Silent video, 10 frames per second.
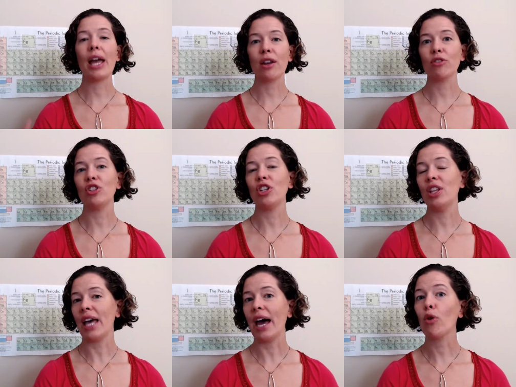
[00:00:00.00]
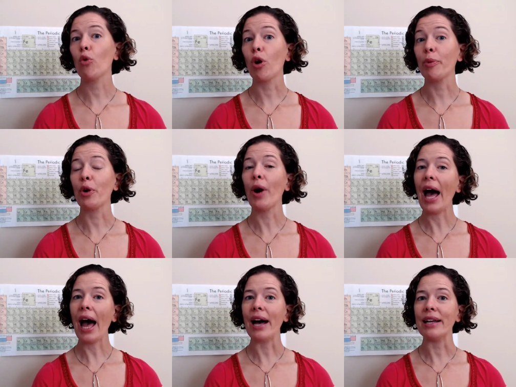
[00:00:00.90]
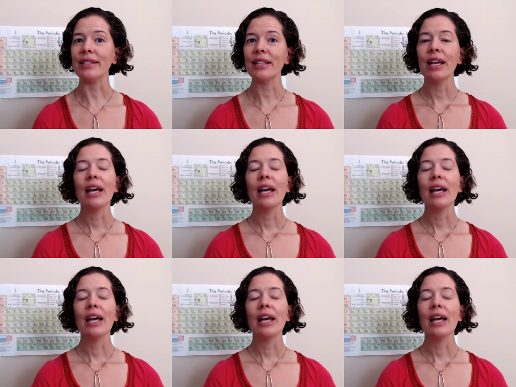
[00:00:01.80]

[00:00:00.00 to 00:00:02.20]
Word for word: energy that orbital has.